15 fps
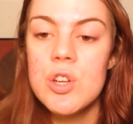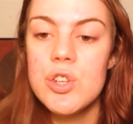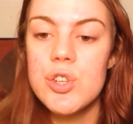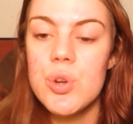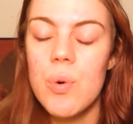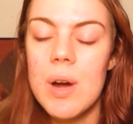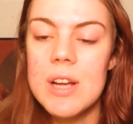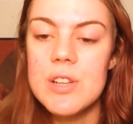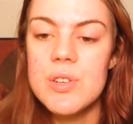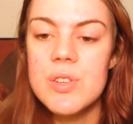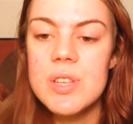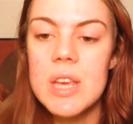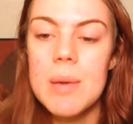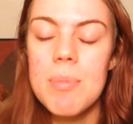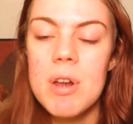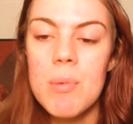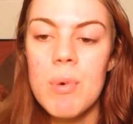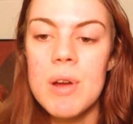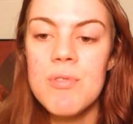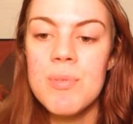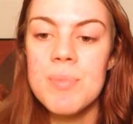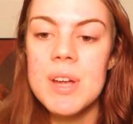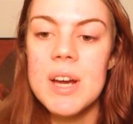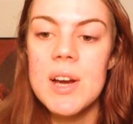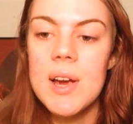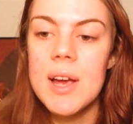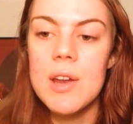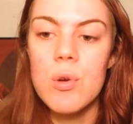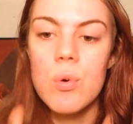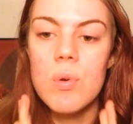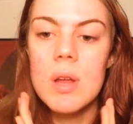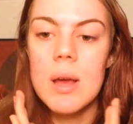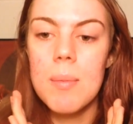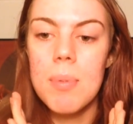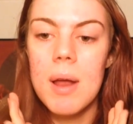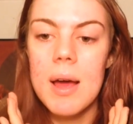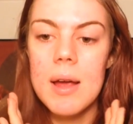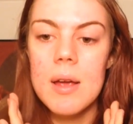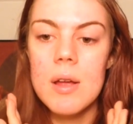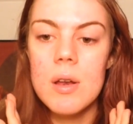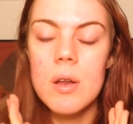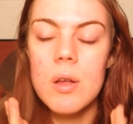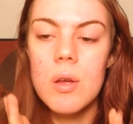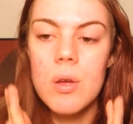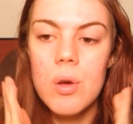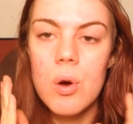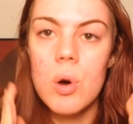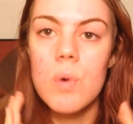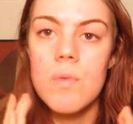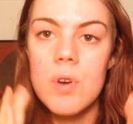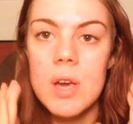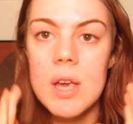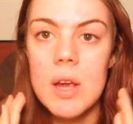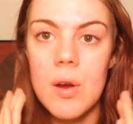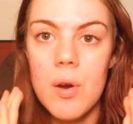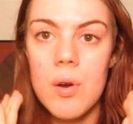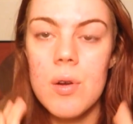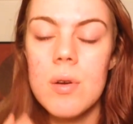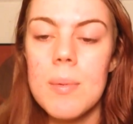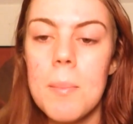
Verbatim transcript: so I just keep it away from there and only apply it over here.